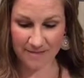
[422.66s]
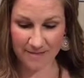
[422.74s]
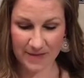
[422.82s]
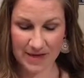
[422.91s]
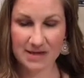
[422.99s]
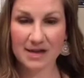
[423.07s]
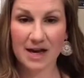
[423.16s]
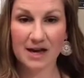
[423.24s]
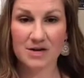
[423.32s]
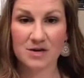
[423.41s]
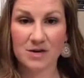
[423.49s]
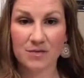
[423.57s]
is that
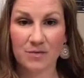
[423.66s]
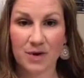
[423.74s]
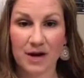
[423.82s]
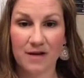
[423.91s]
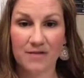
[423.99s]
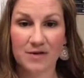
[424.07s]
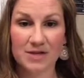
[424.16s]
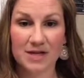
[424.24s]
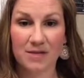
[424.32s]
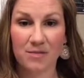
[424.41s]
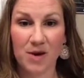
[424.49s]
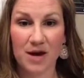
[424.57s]
when I first
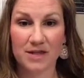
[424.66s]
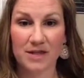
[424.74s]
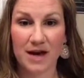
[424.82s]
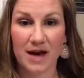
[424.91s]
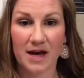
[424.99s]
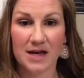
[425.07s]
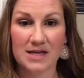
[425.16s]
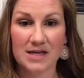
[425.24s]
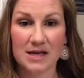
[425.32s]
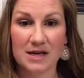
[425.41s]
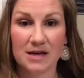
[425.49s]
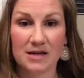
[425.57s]
like brought the
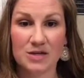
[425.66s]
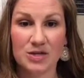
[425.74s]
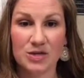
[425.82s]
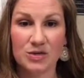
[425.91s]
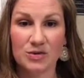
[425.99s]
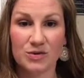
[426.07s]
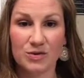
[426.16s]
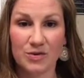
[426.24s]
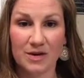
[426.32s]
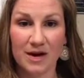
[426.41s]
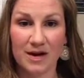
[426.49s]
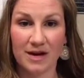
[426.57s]
idea to
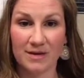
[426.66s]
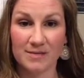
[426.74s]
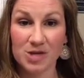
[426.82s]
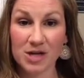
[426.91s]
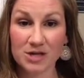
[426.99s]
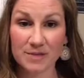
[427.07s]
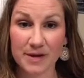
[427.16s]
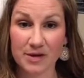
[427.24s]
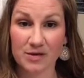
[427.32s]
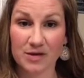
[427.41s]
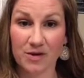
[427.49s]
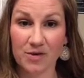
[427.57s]
Josh about
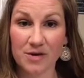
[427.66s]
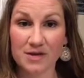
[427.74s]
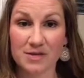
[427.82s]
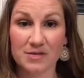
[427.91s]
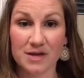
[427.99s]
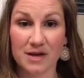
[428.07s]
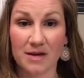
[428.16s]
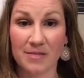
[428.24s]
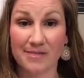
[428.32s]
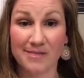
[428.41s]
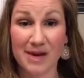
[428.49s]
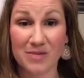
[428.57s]
using oils, he was like,
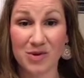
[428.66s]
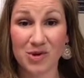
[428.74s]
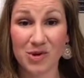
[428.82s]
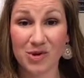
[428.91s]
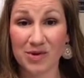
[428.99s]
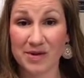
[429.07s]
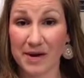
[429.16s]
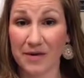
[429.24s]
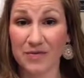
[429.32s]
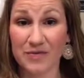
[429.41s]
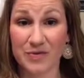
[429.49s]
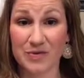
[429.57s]
babe, you could go to the
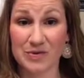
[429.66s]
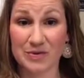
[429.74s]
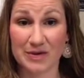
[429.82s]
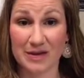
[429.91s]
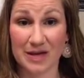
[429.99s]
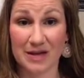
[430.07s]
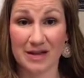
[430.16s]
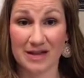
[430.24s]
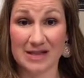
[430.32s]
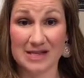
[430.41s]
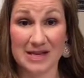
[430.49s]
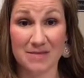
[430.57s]
health food store and get like
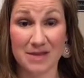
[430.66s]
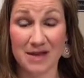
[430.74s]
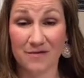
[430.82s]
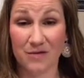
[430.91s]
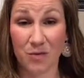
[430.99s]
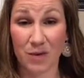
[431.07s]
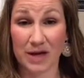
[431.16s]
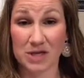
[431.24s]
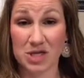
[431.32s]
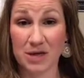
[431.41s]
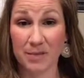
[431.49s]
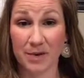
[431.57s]
the same thing for way
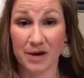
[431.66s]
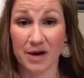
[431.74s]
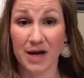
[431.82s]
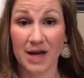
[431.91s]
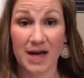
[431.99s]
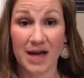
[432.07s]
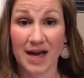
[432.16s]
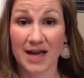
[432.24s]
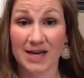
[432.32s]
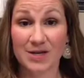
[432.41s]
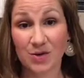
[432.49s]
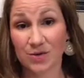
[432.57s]
cheaper. And
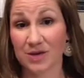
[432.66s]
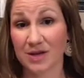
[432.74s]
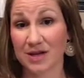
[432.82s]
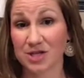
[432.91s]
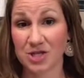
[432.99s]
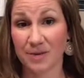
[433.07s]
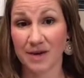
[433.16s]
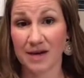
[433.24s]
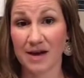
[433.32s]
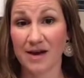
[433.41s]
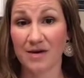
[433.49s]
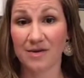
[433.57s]
he totally like shut me
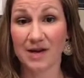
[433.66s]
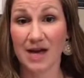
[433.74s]
down.